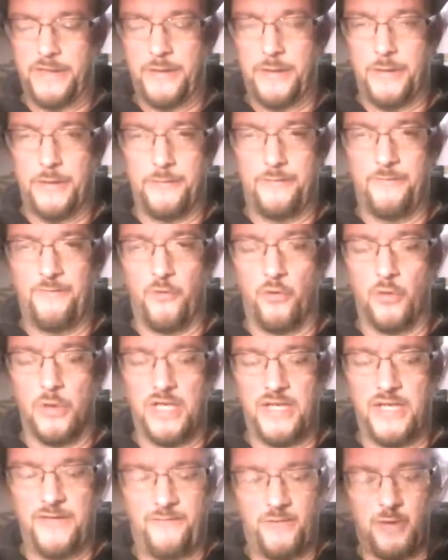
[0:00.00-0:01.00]
You know,
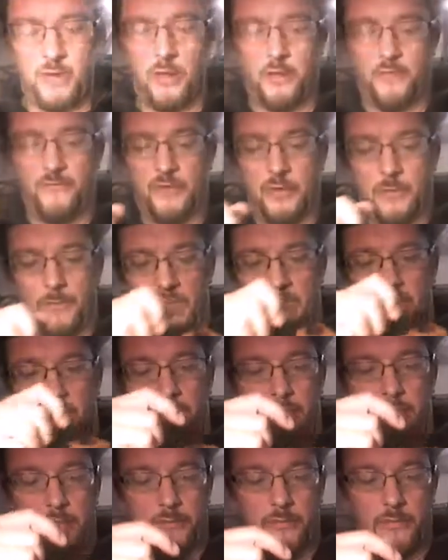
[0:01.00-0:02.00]
4-leaf clover,
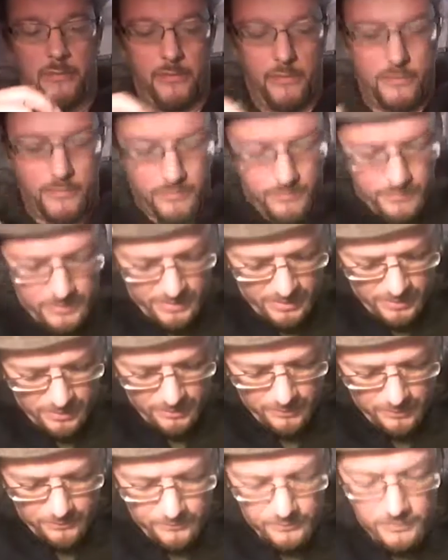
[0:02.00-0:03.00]
and,
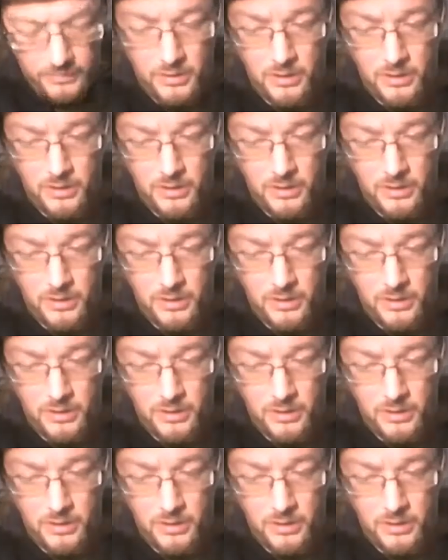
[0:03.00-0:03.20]
you know,